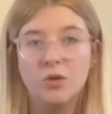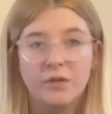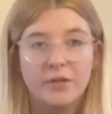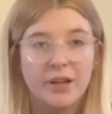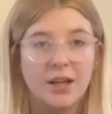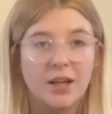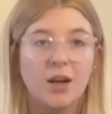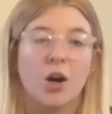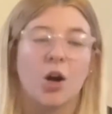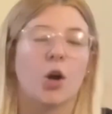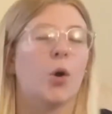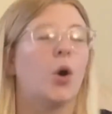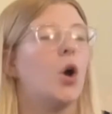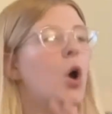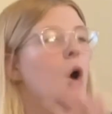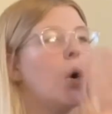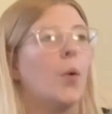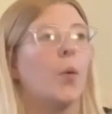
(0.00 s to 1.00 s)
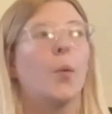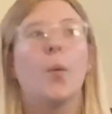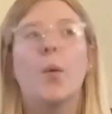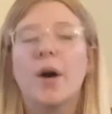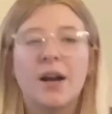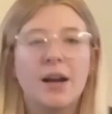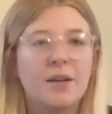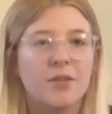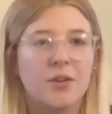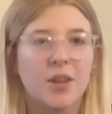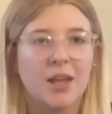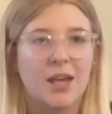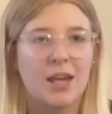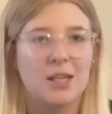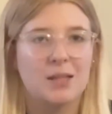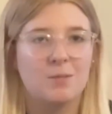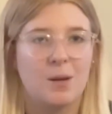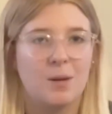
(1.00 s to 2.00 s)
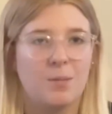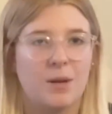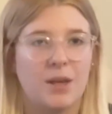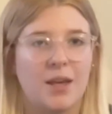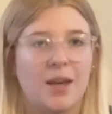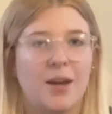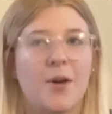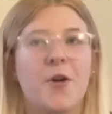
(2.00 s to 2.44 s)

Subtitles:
it, or whatever the case may be.